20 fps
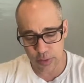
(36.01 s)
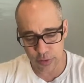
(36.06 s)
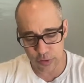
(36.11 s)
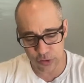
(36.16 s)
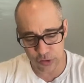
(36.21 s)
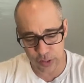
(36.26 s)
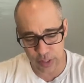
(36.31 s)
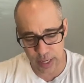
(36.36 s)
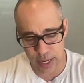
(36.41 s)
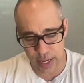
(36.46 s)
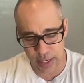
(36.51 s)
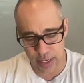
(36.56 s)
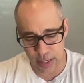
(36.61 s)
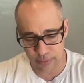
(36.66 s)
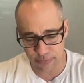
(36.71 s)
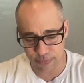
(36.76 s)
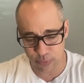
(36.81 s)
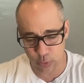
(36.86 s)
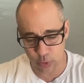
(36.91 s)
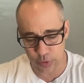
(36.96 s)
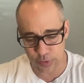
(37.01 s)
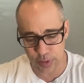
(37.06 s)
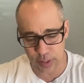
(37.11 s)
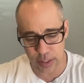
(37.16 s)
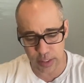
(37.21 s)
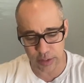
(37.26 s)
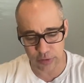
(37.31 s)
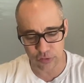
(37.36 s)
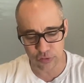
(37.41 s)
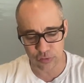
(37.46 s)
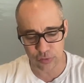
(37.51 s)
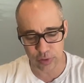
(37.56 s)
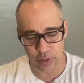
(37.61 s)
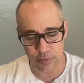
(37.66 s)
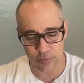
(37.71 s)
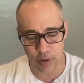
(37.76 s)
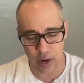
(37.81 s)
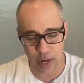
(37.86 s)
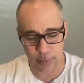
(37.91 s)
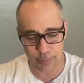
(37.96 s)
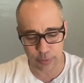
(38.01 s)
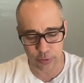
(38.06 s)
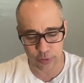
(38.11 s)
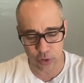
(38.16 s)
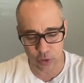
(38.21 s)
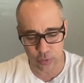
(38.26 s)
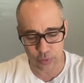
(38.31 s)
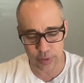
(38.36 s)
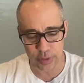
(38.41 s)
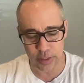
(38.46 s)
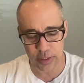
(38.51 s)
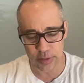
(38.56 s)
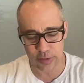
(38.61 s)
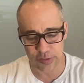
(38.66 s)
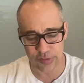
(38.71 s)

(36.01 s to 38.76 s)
She had a 4-day history of hypertonia,